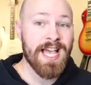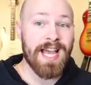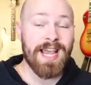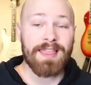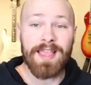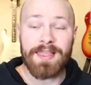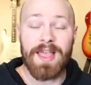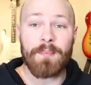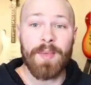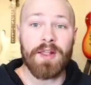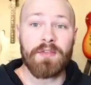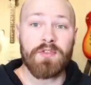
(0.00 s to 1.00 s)
And I think
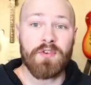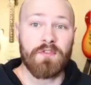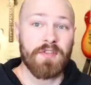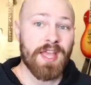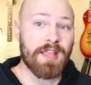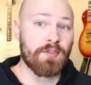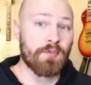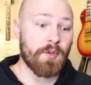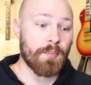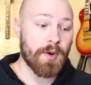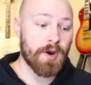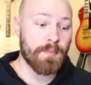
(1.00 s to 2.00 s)
that pedal serves a
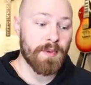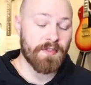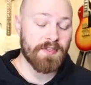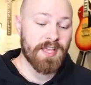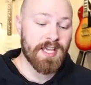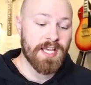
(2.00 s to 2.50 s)
dual purpose.